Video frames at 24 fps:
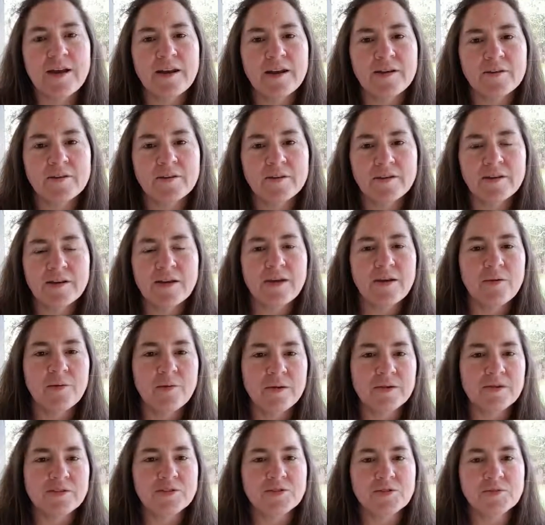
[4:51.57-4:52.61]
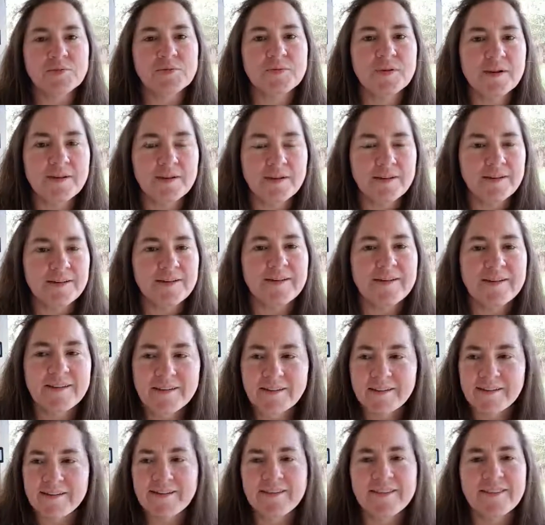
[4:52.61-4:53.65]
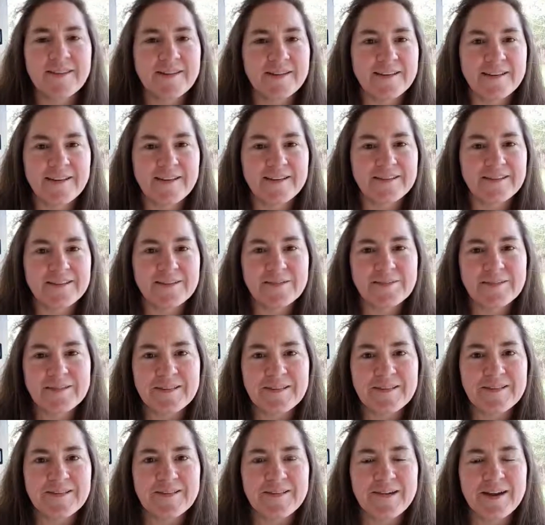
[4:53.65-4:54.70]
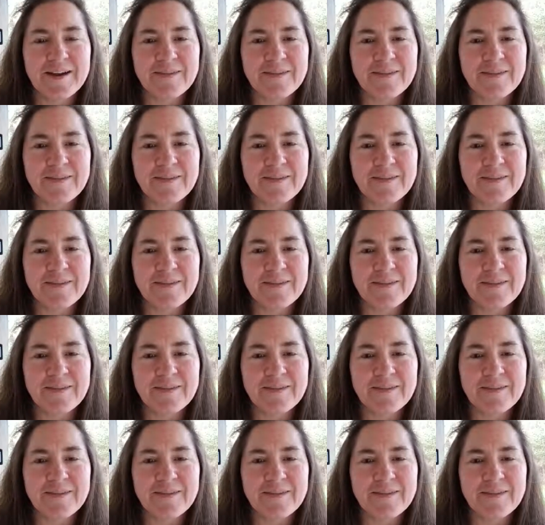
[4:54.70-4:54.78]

I can't wait to uh, get that down a little bit lower.